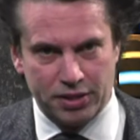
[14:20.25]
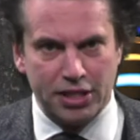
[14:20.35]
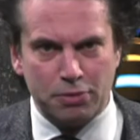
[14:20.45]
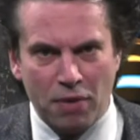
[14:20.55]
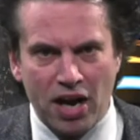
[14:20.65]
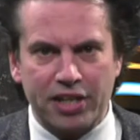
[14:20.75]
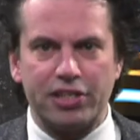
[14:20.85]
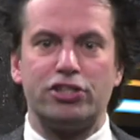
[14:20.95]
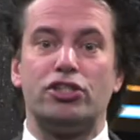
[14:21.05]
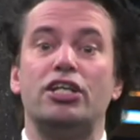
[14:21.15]
This market
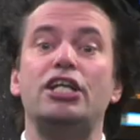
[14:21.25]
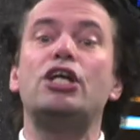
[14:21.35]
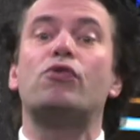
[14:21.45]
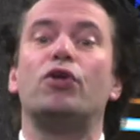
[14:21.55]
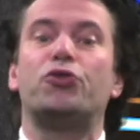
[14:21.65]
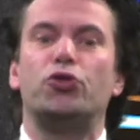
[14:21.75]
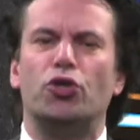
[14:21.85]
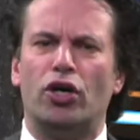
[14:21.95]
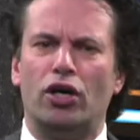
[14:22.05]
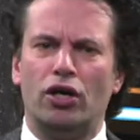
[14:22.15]
is equal to the